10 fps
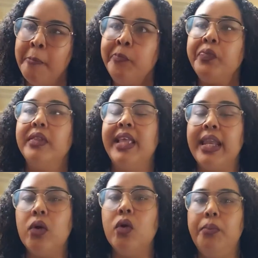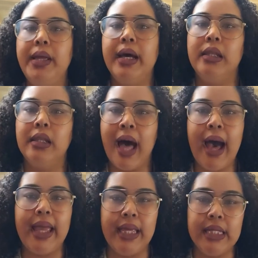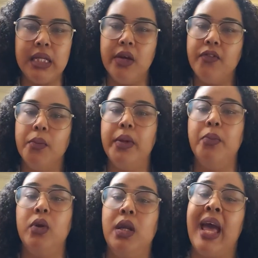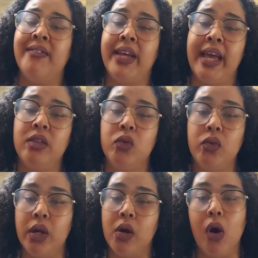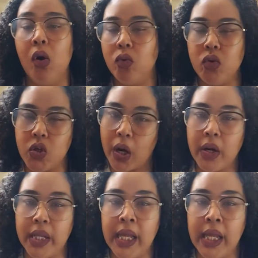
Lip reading: then it will be a lot easier for people to navigate through their own journey.